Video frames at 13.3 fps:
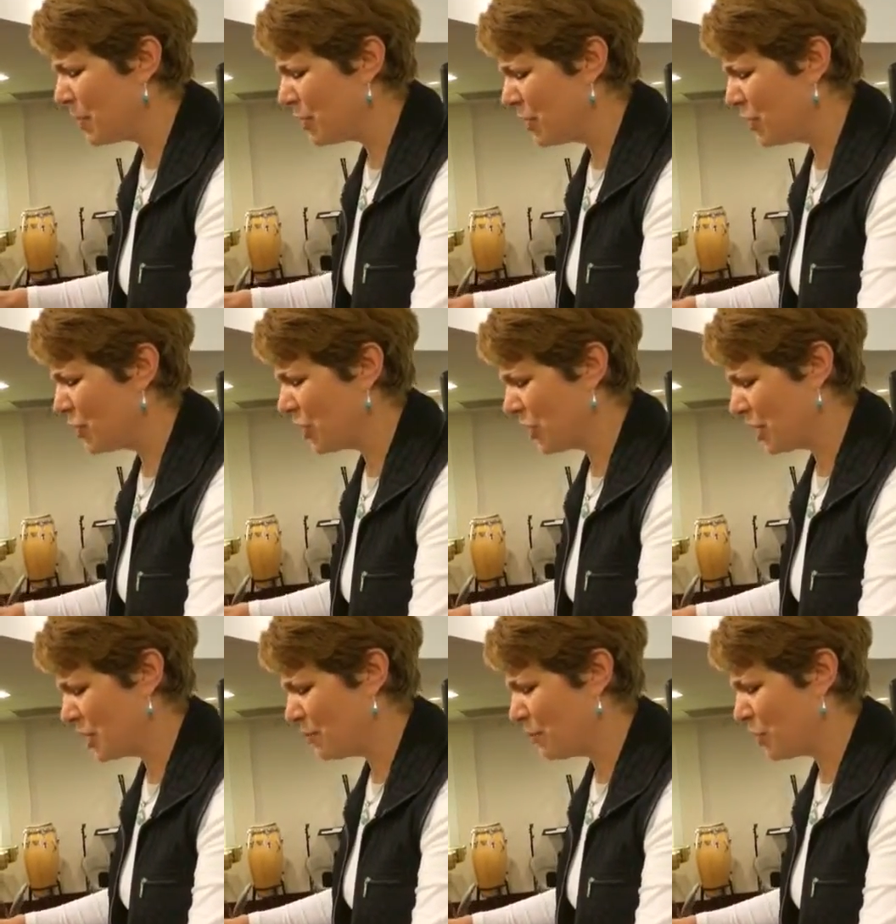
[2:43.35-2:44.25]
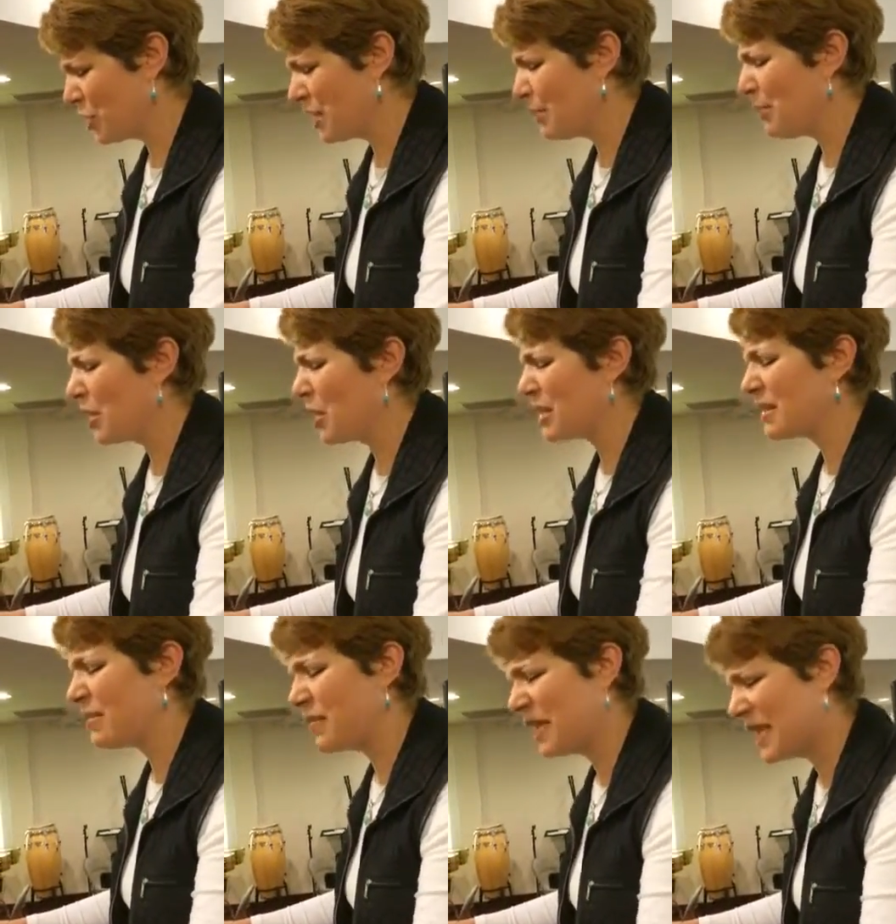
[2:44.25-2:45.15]
reached in his mercy
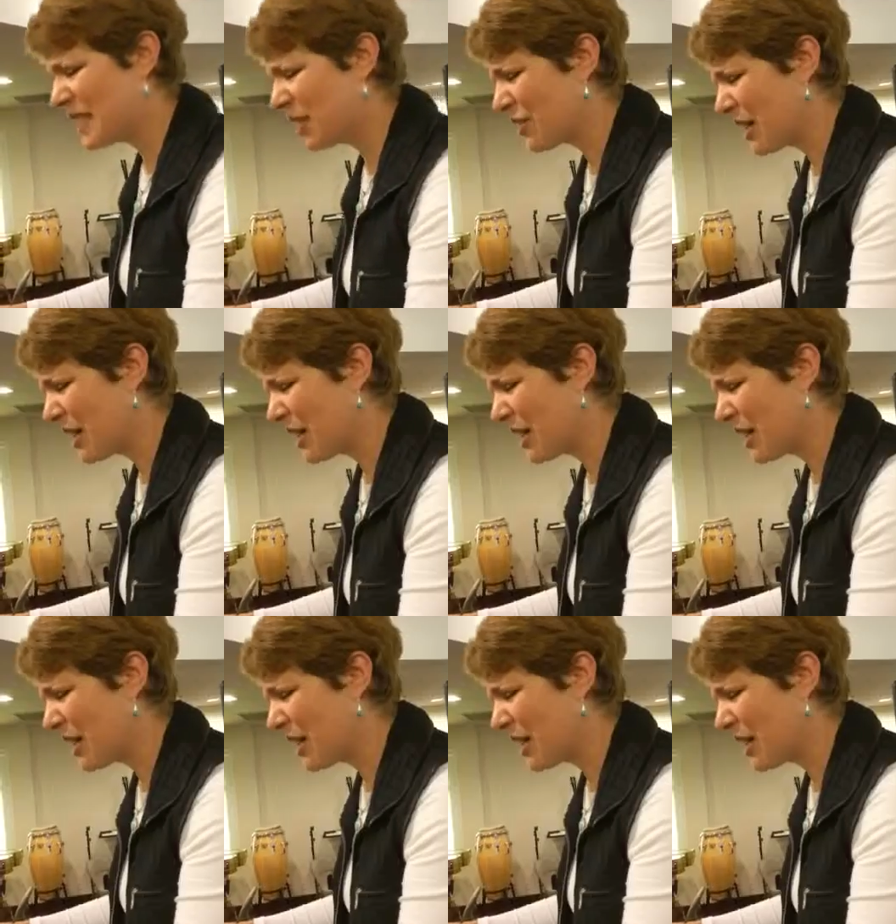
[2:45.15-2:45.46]
because of his